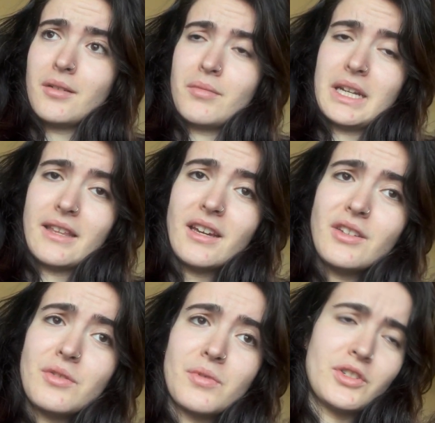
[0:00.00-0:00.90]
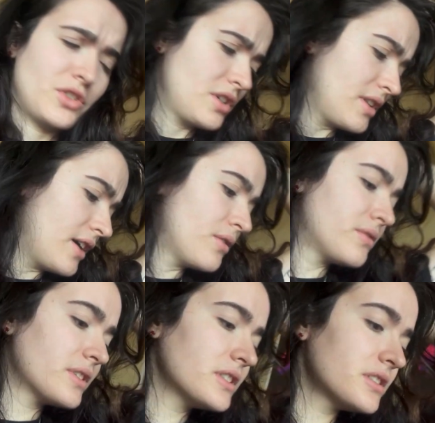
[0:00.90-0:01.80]
but I think I just want to chill out
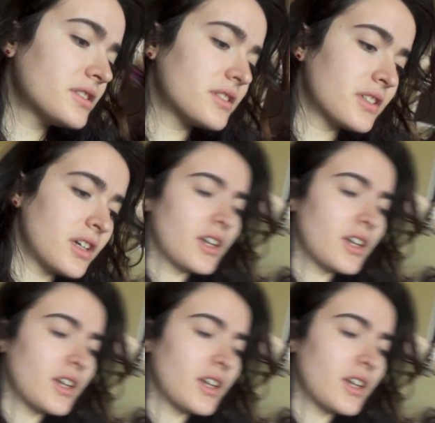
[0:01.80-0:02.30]
first.